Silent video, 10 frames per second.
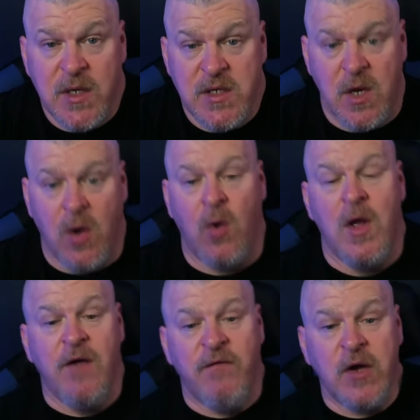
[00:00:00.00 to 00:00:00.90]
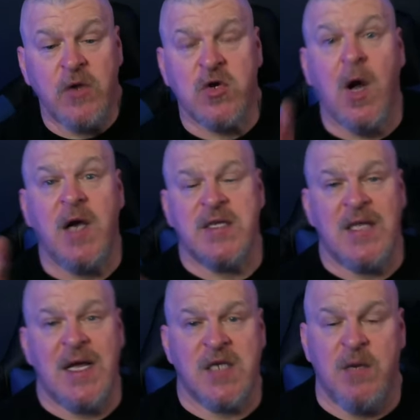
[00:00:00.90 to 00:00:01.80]
So fingers crossed that
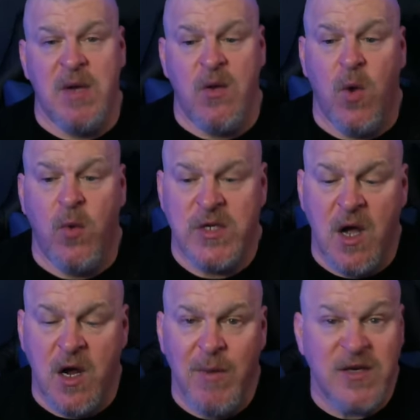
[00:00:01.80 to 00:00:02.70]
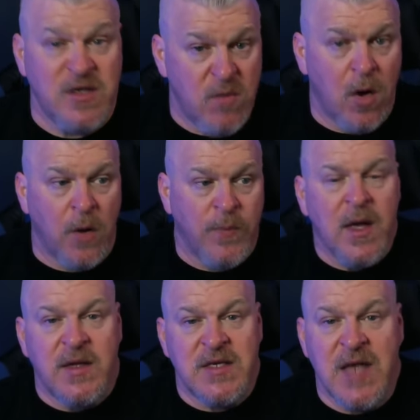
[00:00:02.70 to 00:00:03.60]
that's going to be what we talk about tomorrow.
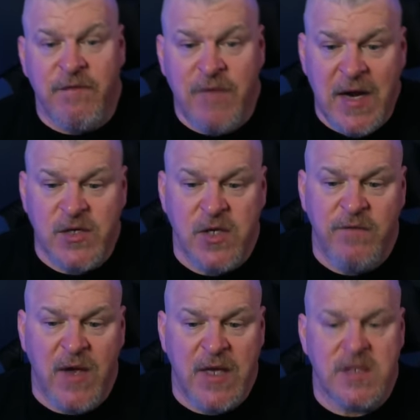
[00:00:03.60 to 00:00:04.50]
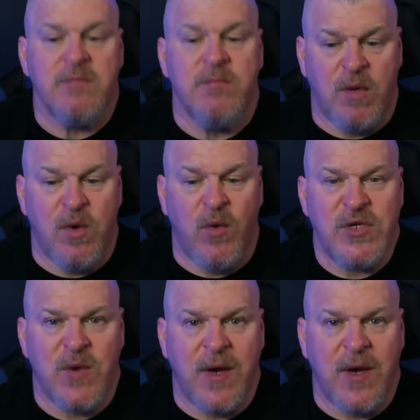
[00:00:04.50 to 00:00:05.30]
It's not financial advice, but I'm always right.